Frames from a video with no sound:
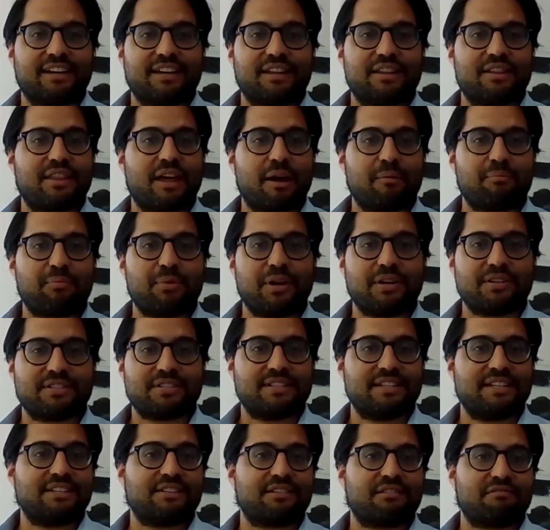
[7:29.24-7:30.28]
that person
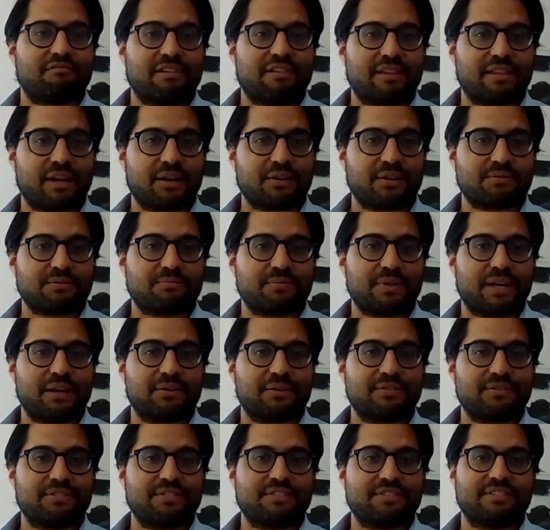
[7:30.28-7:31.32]
needs
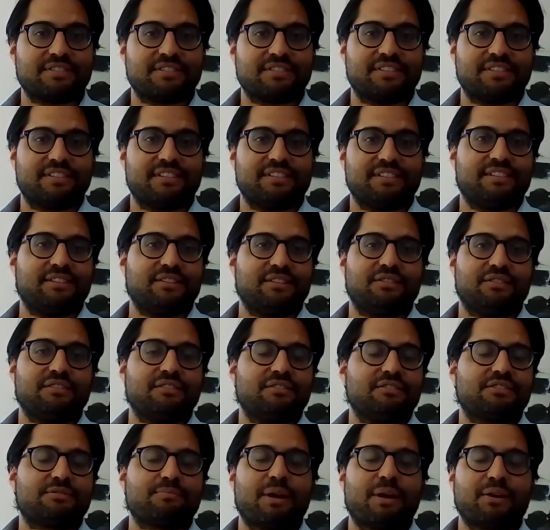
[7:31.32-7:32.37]
£3,000,
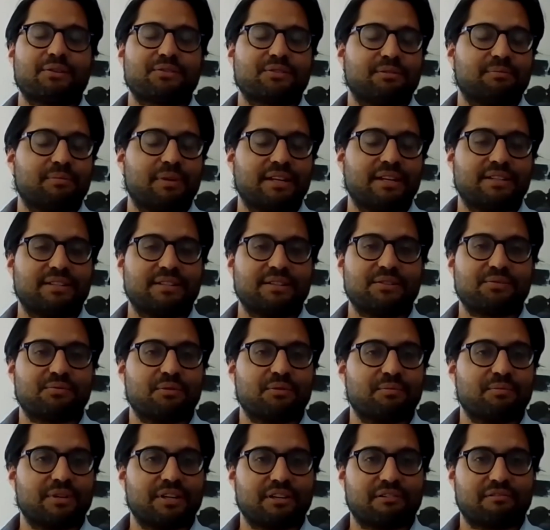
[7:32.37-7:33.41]
spousal maintenance
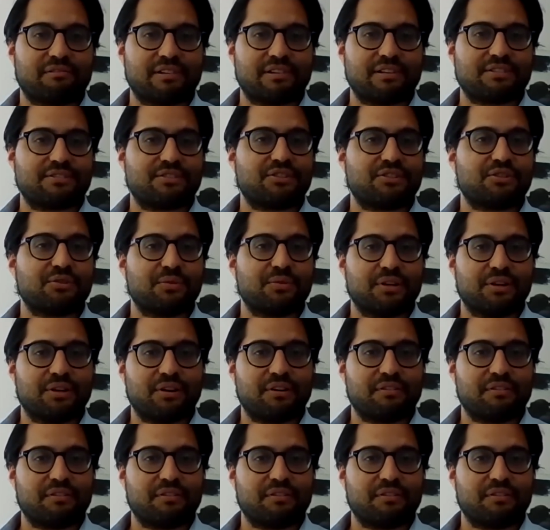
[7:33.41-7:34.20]
will be increased to £2,500.